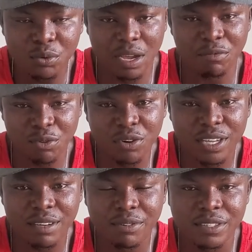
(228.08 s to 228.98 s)
I've known
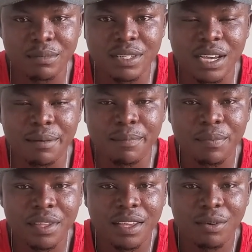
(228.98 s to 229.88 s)
her for some time.
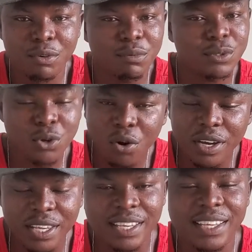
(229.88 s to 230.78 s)
We've been
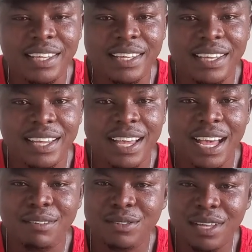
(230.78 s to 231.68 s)
talking.
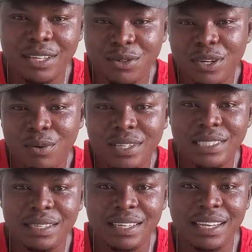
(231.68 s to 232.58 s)
I told her one
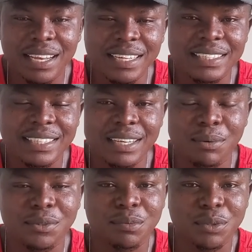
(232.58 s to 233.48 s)
time that I liked her, I
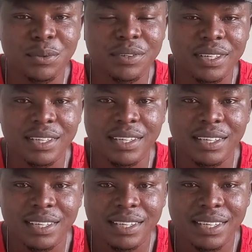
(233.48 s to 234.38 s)
want to be with her.
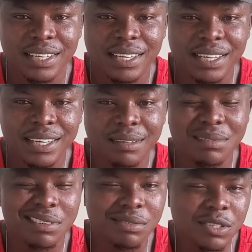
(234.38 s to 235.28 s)

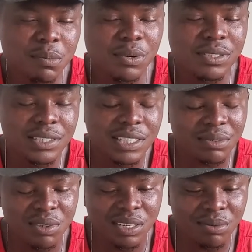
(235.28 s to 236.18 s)
The response, she
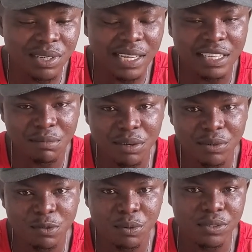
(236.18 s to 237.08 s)
didn't really like give me a
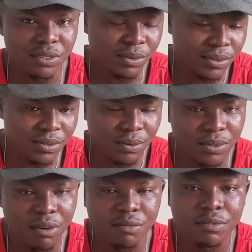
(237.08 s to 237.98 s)
response. It
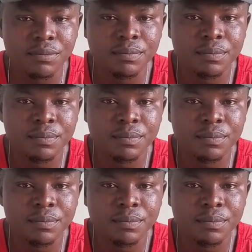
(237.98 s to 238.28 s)
was off.